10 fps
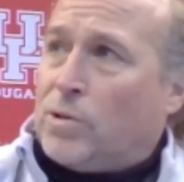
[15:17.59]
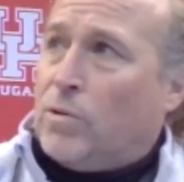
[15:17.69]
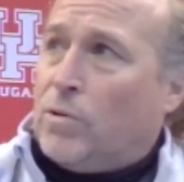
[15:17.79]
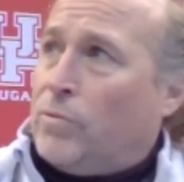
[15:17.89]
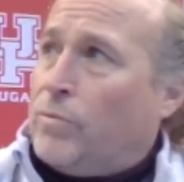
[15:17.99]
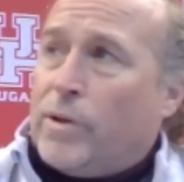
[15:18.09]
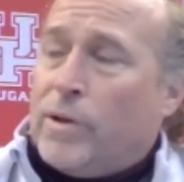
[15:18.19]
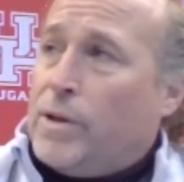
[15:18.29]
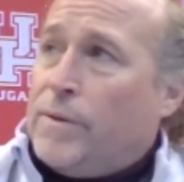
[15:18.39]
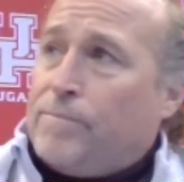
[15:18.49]
So
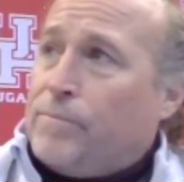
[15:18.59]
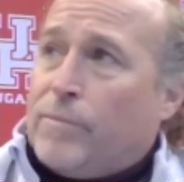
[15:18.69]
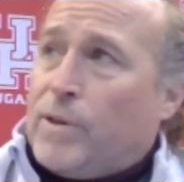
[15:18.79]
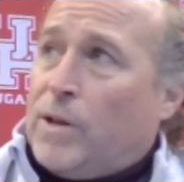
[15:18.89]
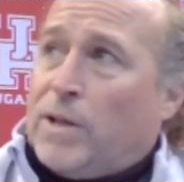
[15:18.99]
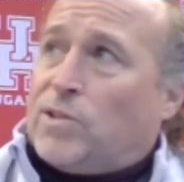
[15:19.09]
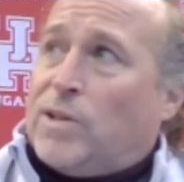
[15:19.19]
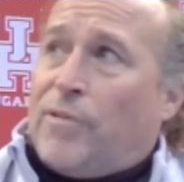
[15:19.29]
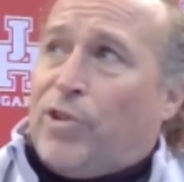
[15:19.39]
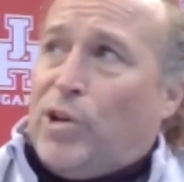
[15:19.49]
that's
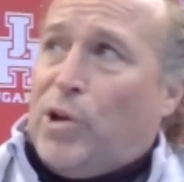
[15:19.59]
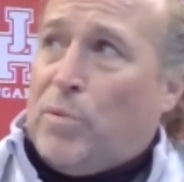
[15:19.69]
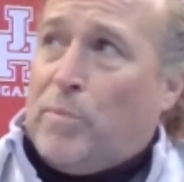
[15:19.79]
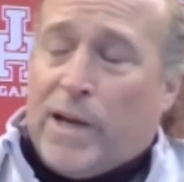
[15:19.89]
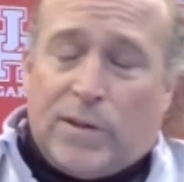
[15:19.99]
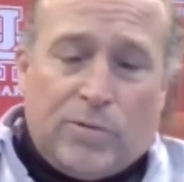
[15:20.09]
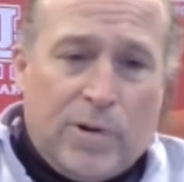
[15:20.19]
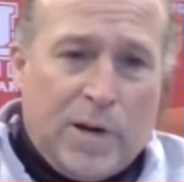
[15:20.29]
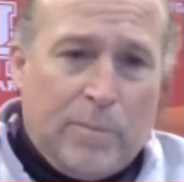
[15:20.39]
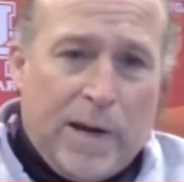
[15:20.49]
nothing new to me at the
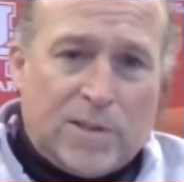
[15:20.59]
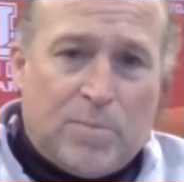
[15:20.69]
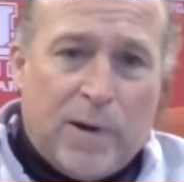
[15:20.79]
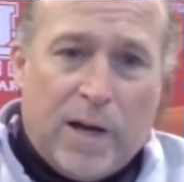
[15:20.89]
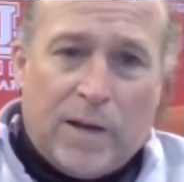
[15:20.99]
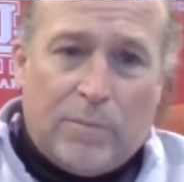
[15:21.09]
running back spot.